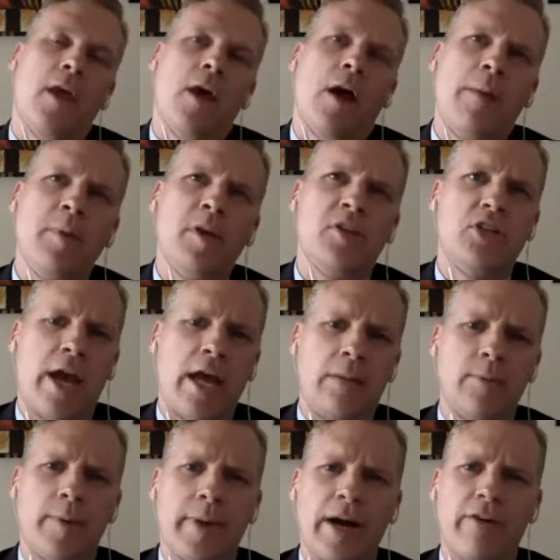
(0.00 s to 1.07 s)
I've been at Chatham
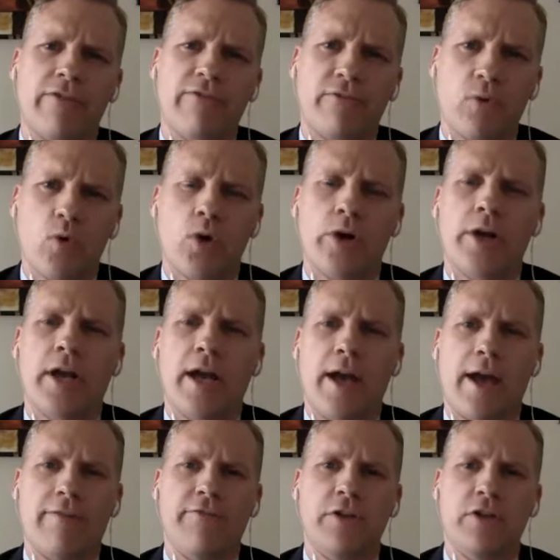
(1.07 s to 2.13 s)
about four and a
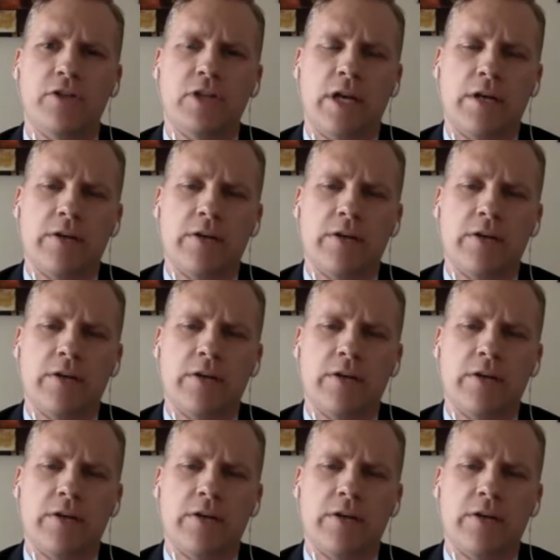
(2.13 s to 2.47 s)
half years now.